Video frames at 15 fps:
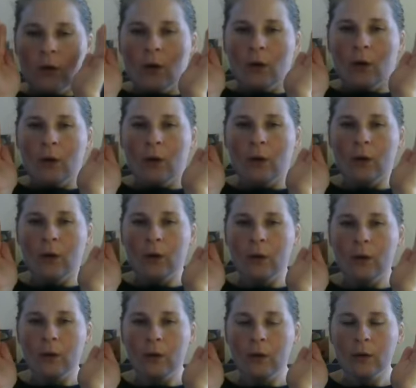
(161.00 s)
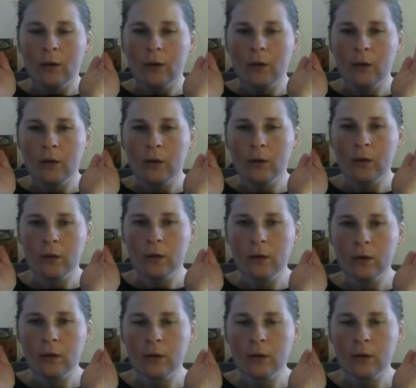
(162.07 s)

(no one is talking)